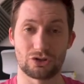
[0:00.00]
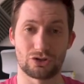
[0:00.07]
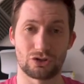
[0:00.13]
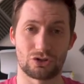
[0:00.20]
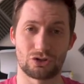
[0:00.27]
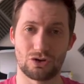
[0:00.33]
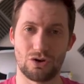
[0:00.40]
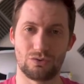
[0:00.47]

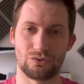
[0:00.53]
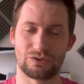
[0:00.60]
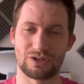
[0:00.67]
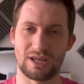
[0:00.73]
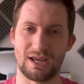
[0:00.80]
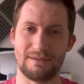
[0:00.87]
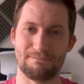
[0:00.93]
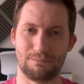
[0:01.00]
shows
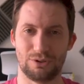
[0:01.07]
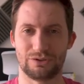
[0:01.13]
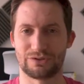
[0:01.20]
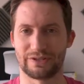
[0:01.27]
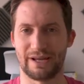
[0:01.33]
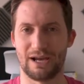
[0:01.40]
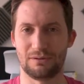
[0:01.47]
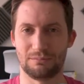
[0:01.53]
the inputs
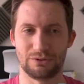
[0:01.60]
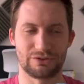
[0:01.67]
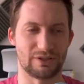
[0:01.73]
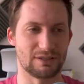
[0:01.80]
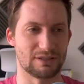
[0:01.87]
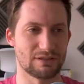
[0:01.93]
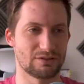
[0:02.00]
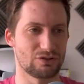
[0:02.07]
and outputs.
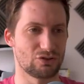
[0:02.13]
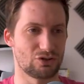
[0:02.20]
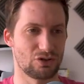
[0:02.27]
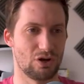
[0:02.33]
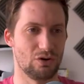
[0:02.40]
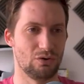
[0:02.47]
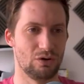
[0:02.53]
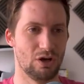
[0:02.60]
It doesn't
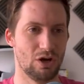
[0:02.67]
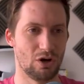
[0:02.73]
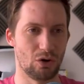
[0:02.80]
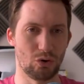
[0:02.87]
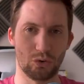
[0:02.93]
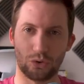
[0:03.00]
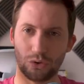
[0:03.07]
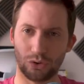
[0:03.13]
show
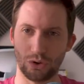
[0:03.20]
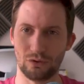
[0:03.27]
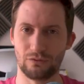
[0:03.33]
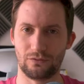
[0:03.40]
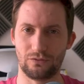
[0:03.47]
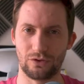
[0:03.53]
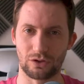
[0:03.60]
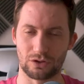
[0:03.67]
all
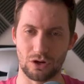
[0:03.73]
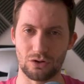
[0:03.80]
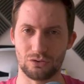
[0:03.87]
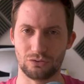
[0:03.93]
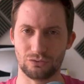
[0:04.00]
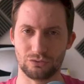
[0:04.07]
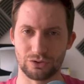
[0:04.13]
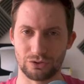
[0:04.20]
of the
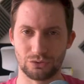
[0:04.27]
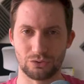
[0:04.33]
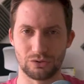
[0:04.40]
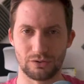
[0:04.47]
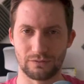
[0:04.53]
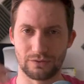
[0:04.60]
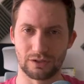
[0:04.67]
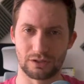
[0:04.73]
code and
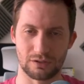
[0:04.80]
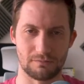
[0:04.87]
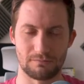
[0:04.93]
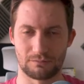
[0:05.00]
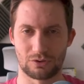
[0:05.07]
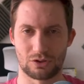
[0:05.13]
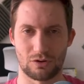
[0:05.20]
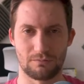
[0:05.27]
all of the
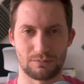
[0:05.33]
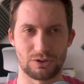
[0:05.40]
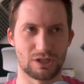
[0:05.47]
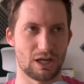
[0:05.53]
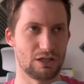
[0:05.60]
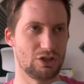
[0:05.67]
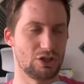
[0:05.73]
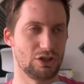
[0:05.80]

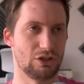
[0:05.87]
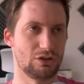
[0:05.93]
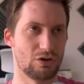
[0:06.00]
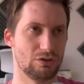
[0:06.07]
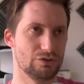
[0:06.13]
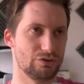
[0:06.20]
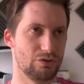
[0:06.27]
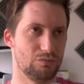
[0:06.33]
computation that
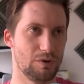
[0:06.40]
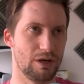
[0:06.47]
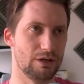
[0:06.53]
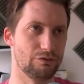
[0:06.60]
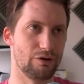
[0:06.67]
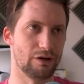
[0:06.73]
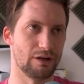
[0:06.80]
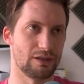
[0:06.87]
goes on when
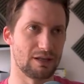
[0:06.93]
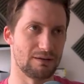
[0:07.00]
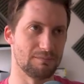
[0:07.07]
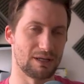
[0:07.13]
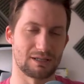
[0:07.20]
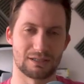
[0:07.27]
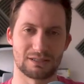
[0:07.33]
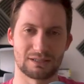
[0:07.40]
you run a thing,
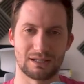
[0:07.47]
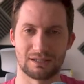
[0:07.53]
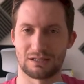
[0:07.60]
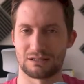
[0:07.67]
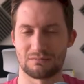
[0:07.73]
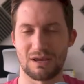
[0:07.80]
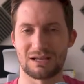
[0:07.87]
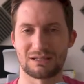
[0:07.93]
because it
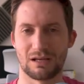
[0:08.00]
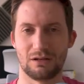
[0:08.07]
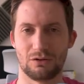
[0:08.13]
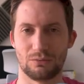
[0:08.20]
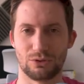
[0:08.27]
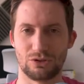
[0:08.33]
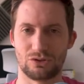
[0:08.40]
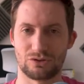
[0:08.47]
just makes it a
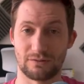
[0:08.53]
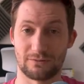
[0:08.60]
lot more user